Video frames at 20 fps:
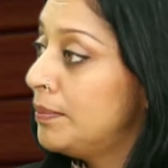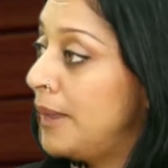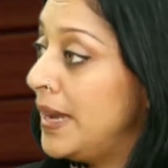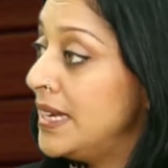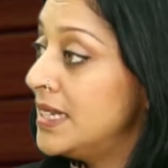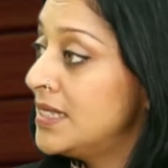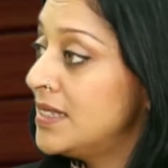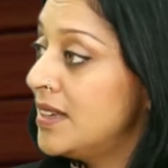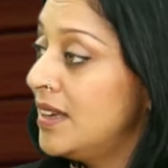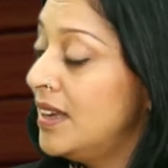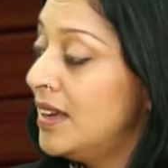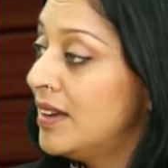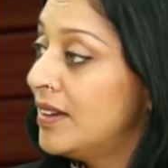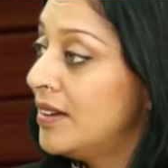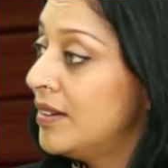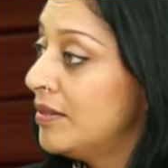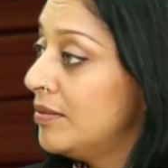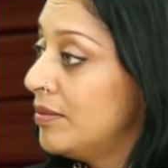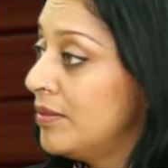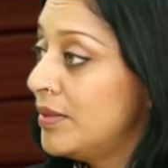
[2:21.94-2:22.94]
base
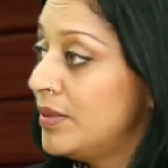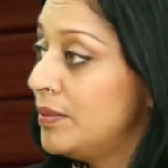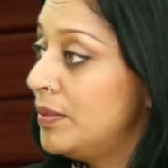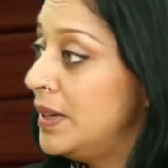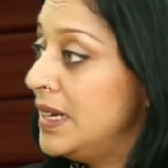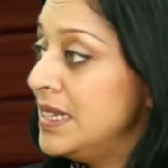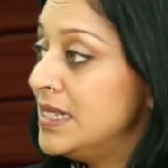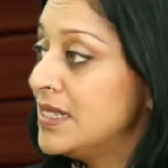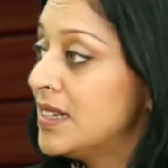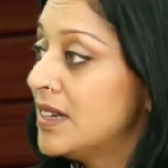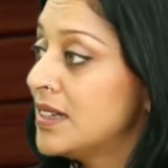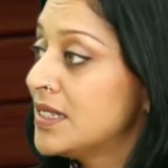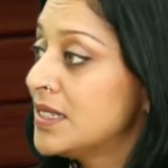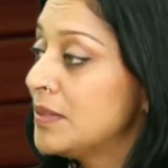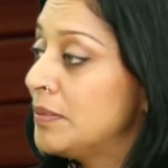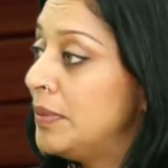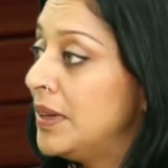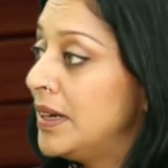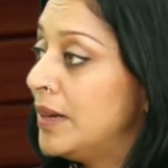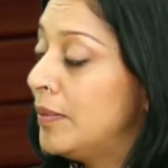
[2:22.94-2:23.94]
here, please tell
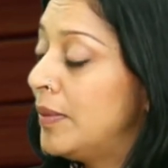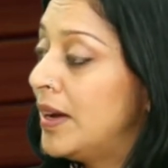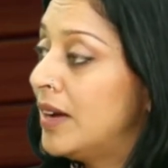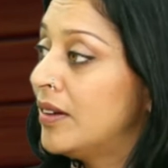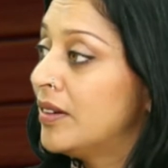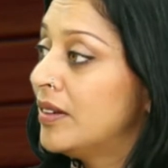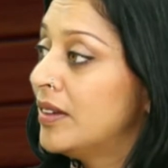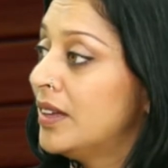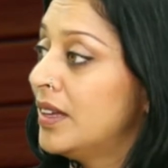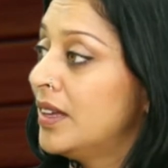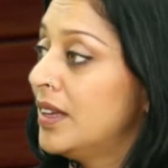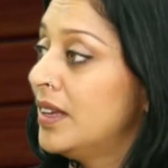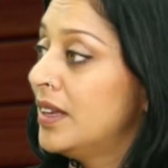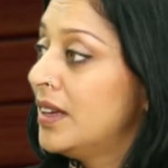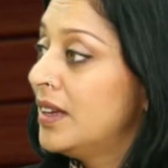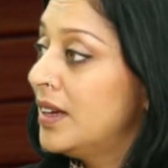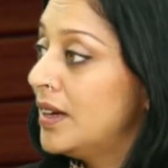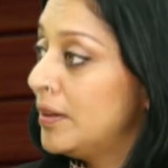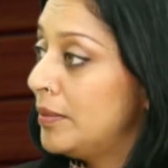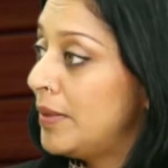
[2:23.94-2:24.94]
us a bit about
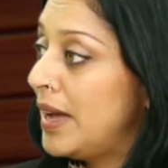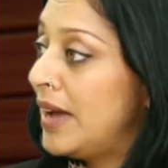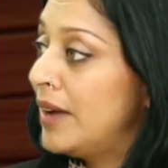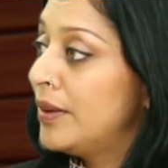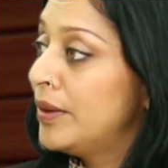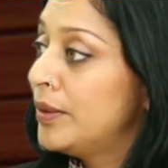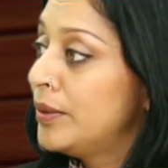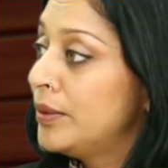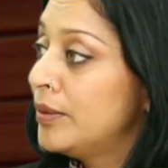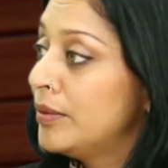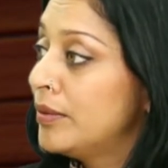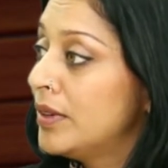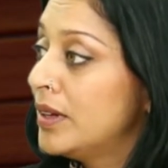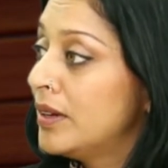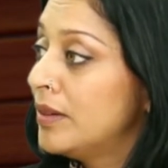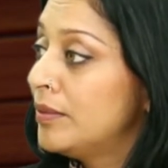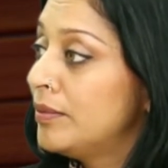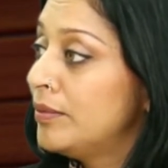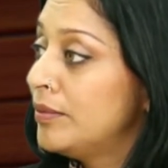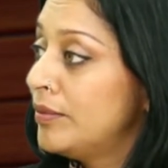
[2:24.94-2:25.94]
um, how
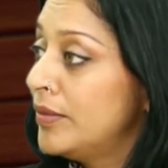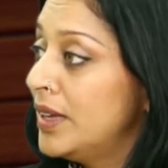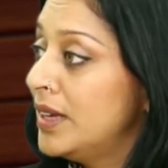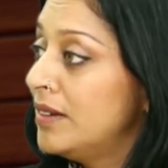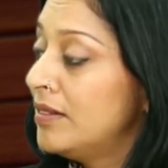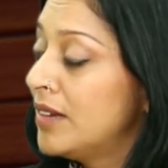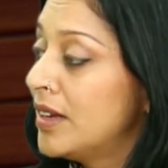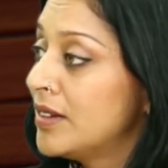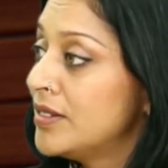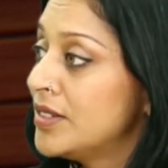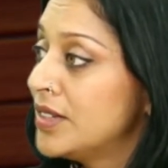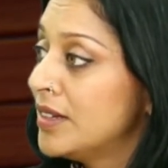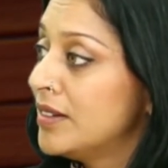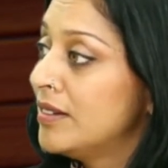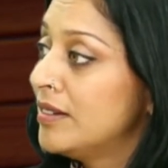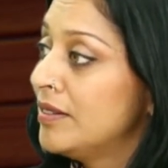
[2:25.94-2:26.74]
um, we are in based London.